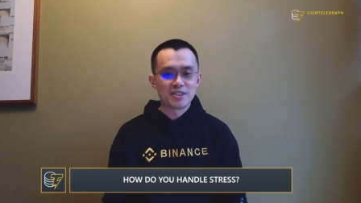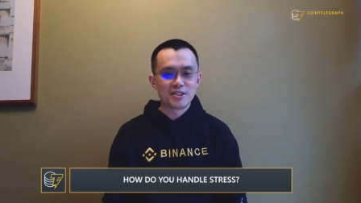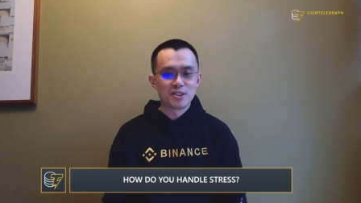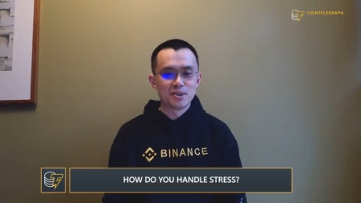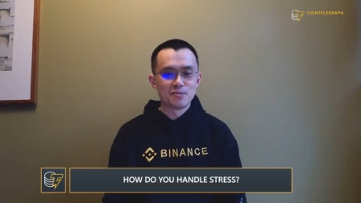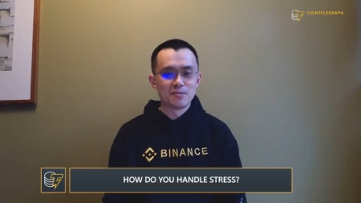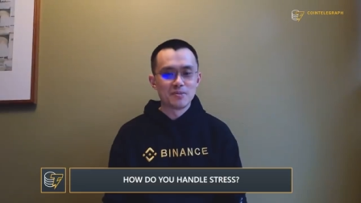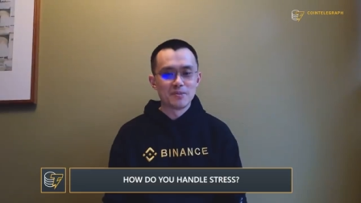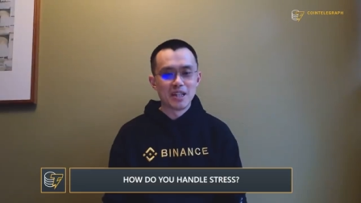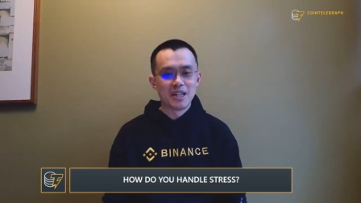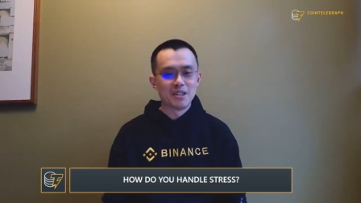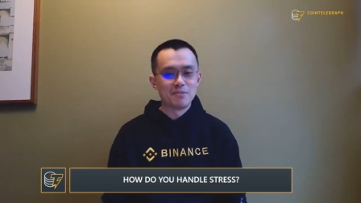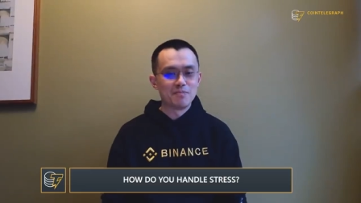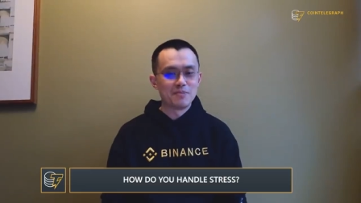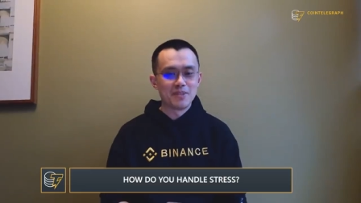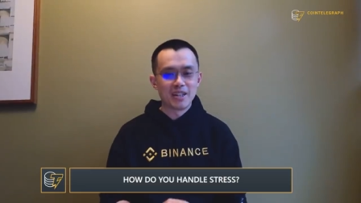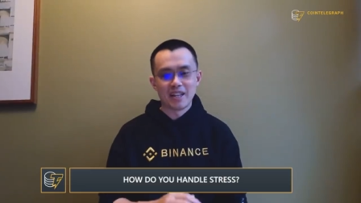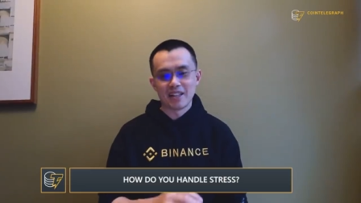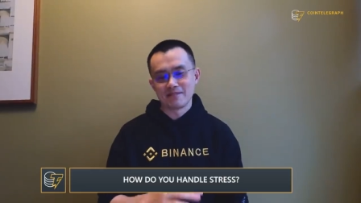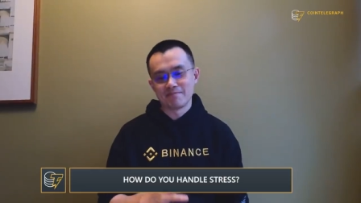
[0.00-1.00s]
So
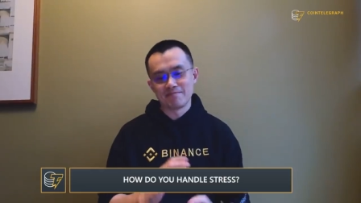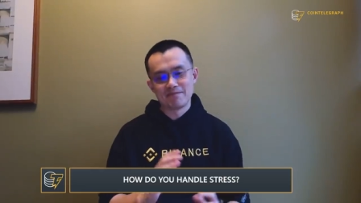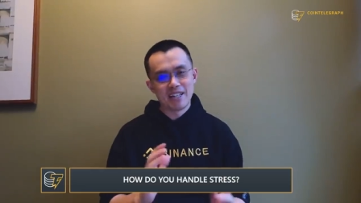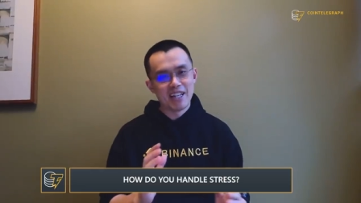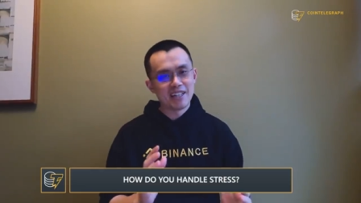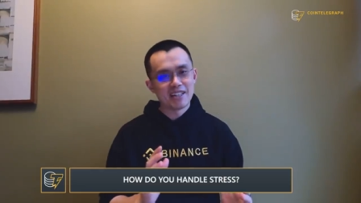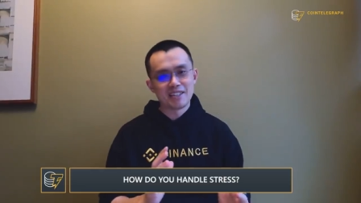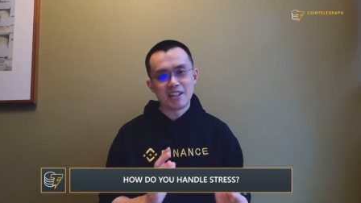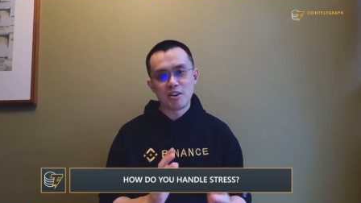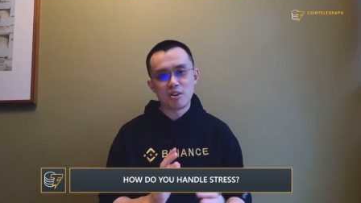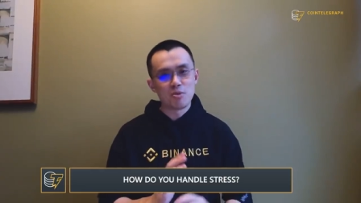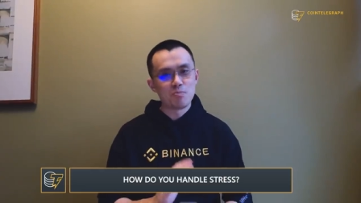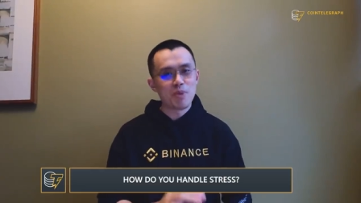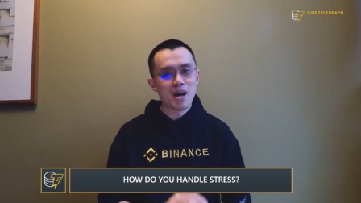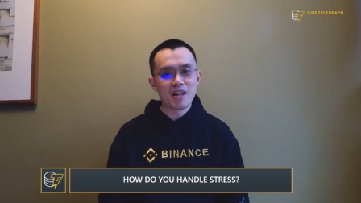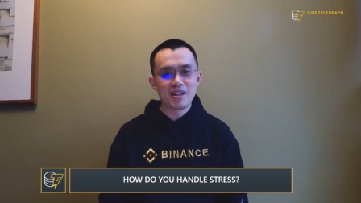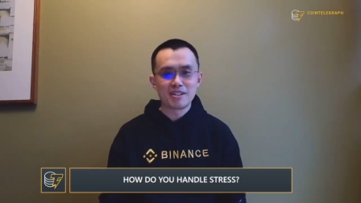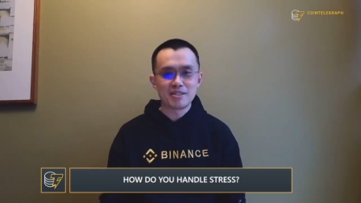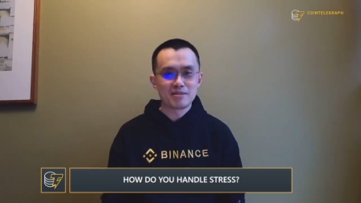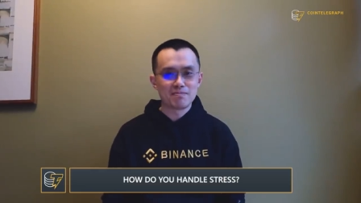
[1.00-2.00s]
uh, like I can tell you,
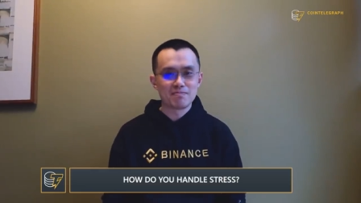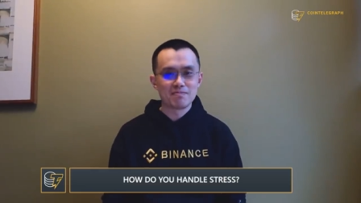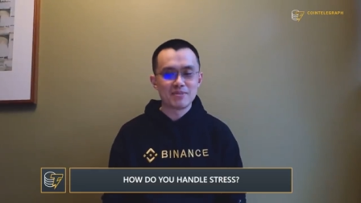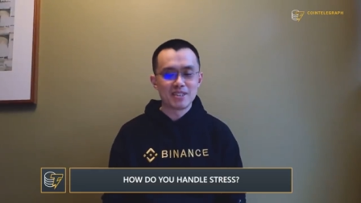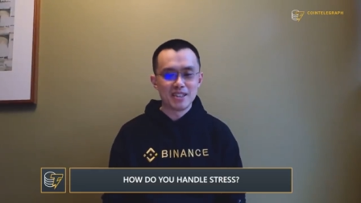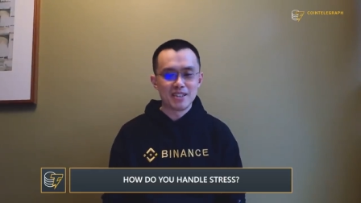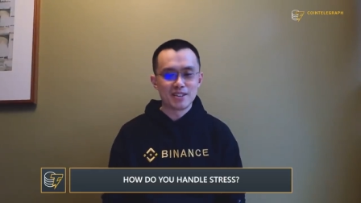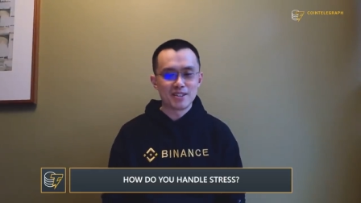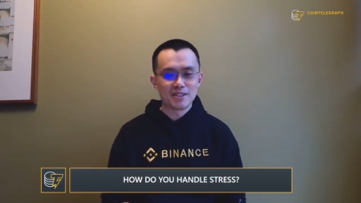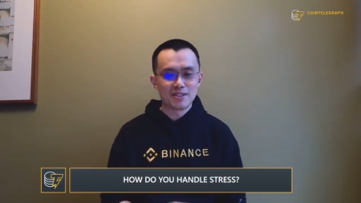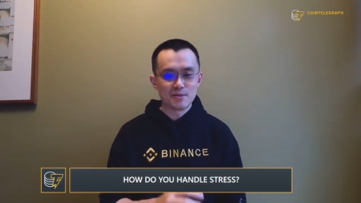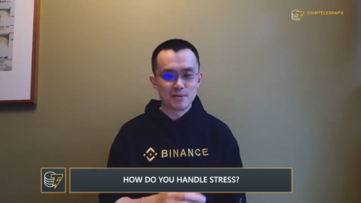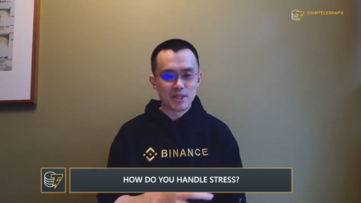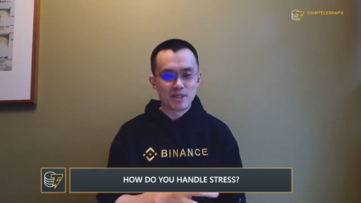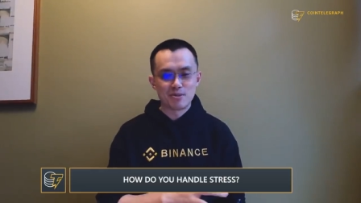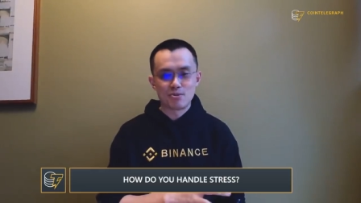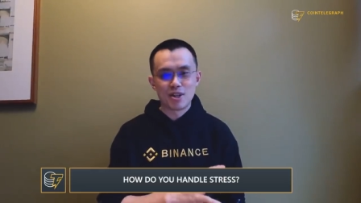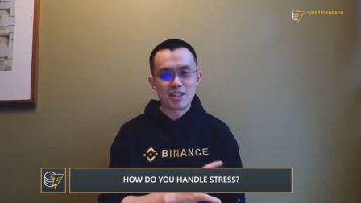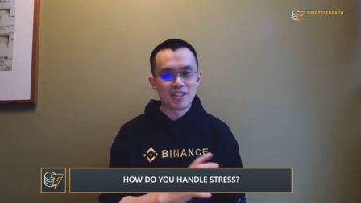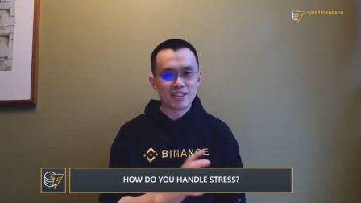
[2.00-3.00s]
Binance, it,
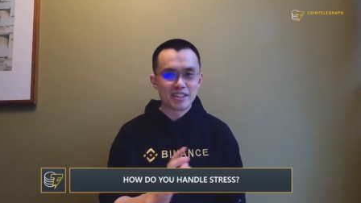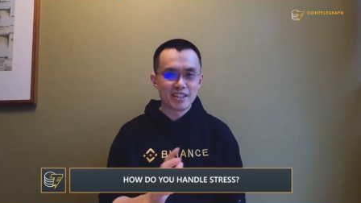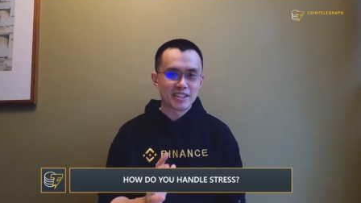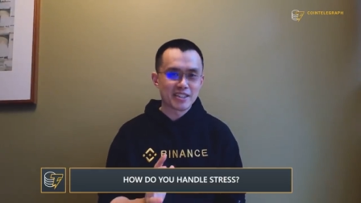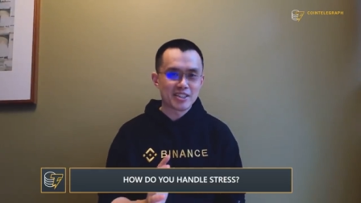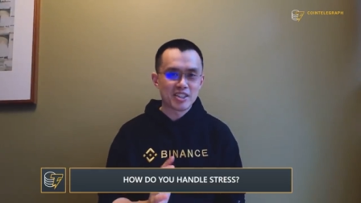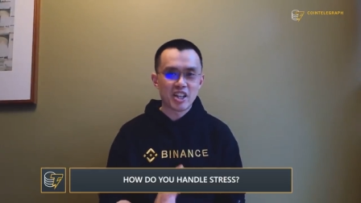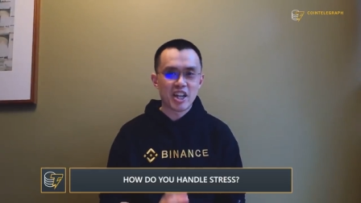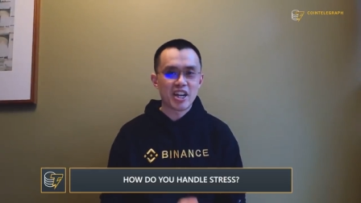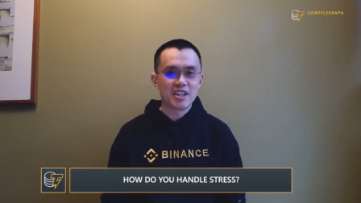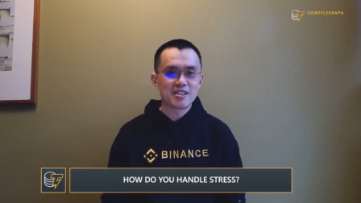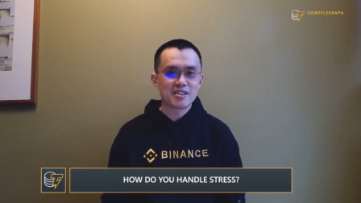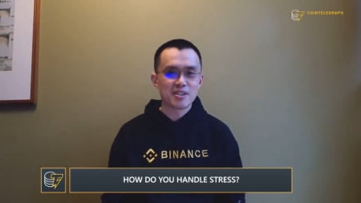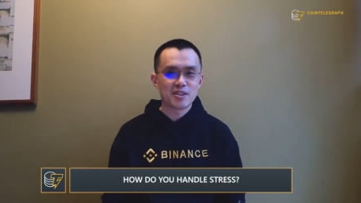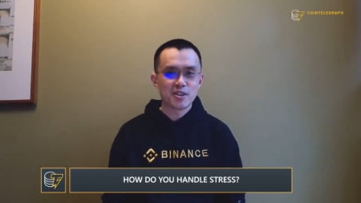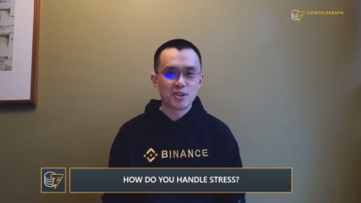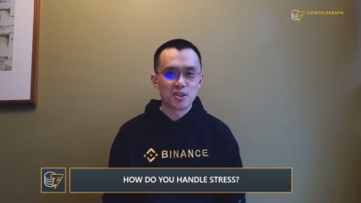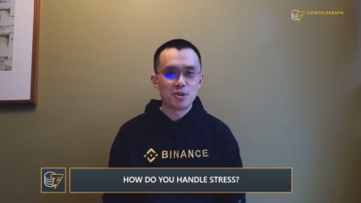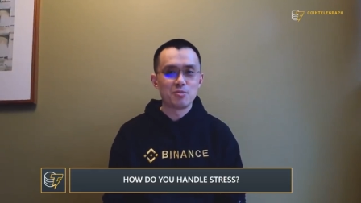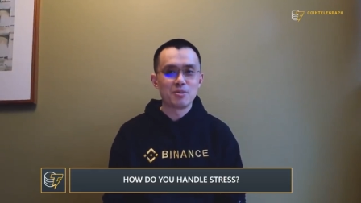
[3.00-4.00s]
when you're running an
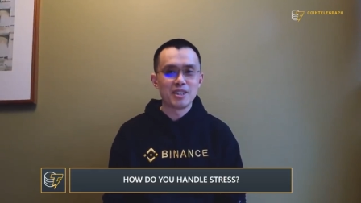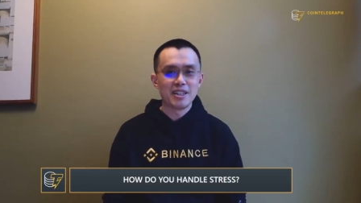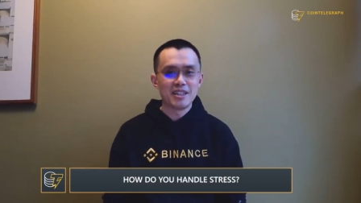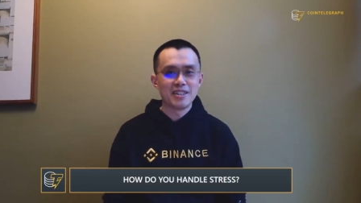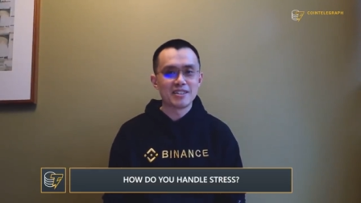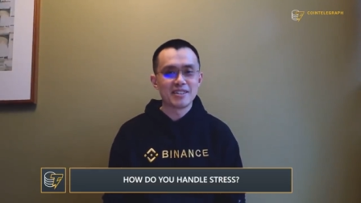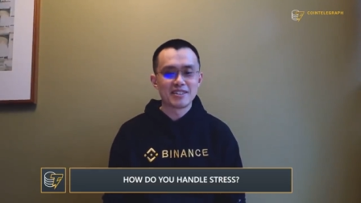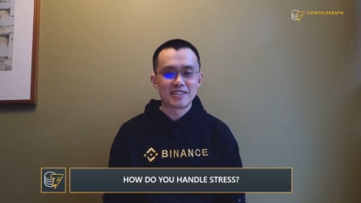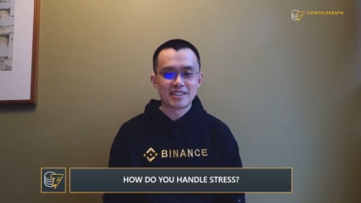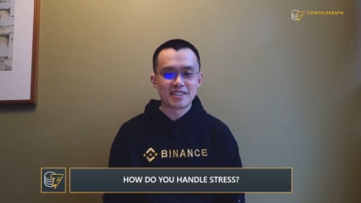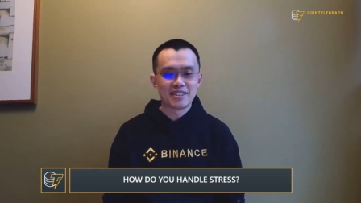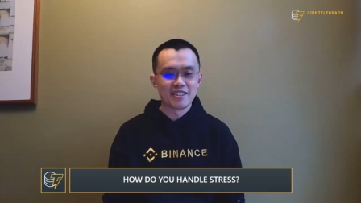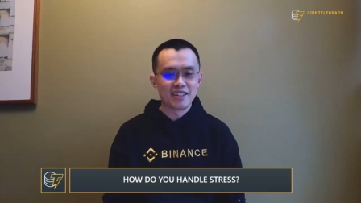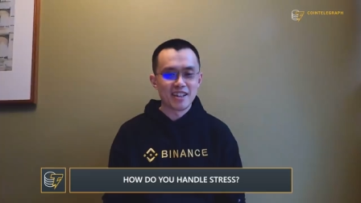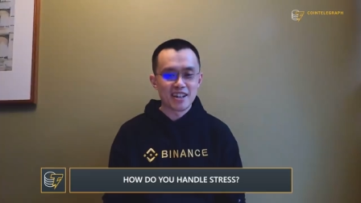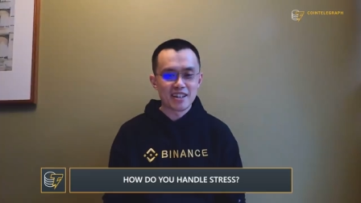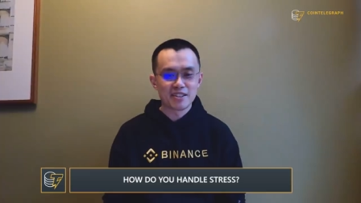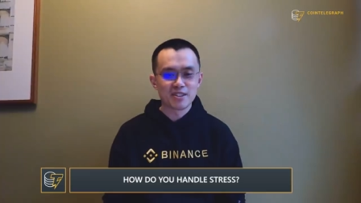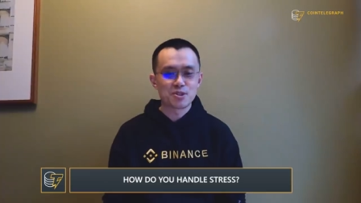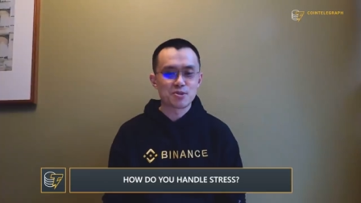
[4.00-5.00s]
exchange globally, there's
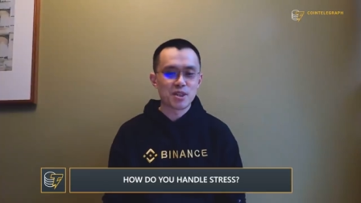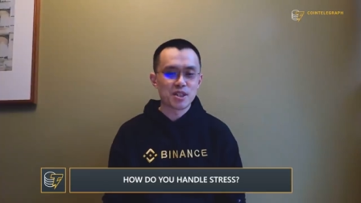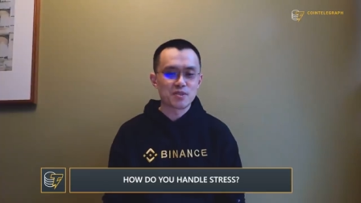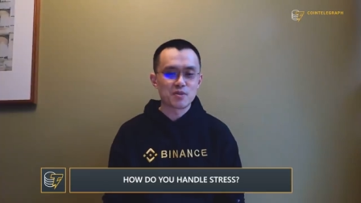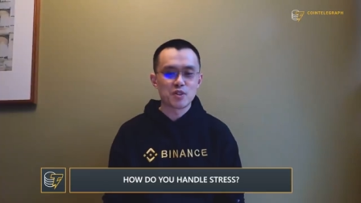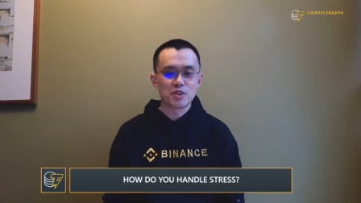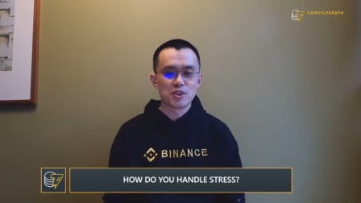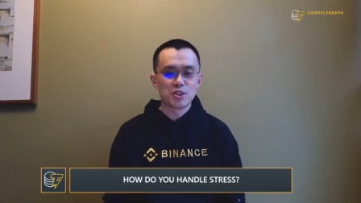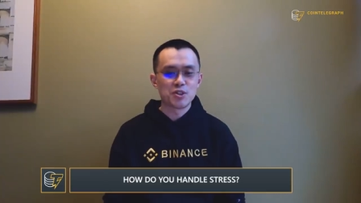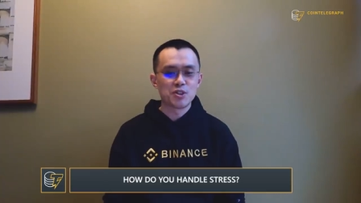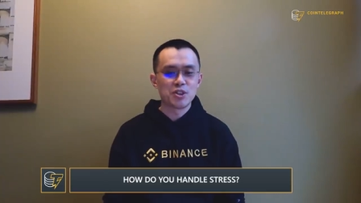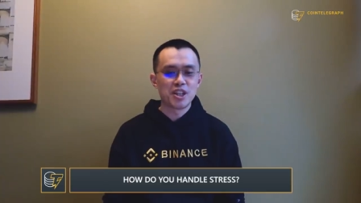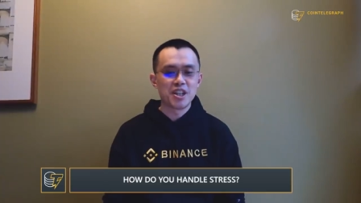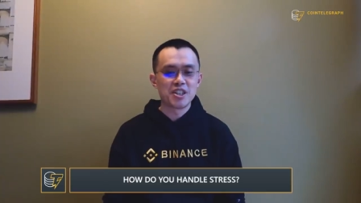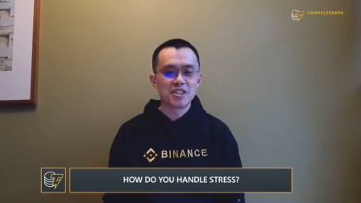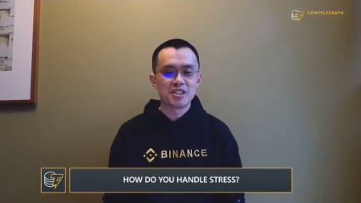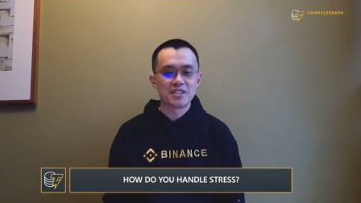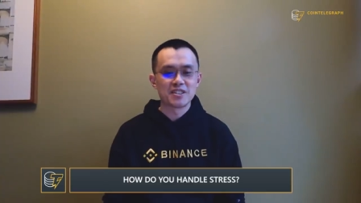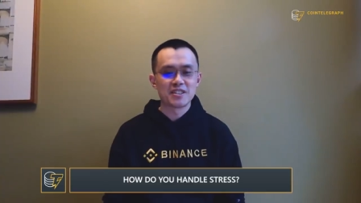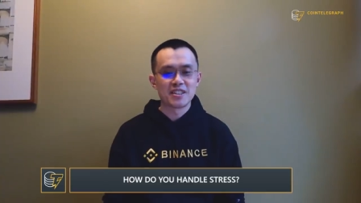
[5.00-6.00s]
a lot of stressful
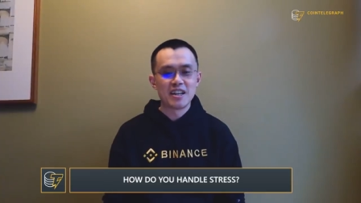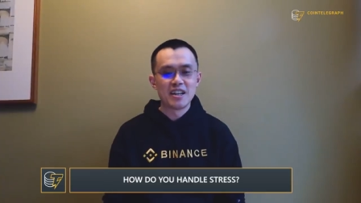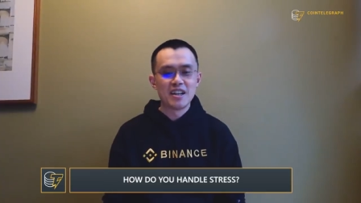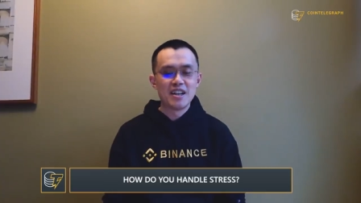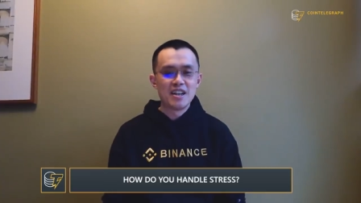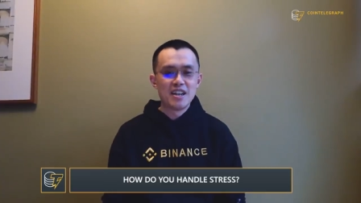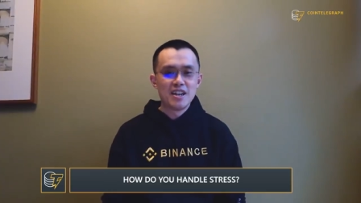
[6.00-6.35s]
situations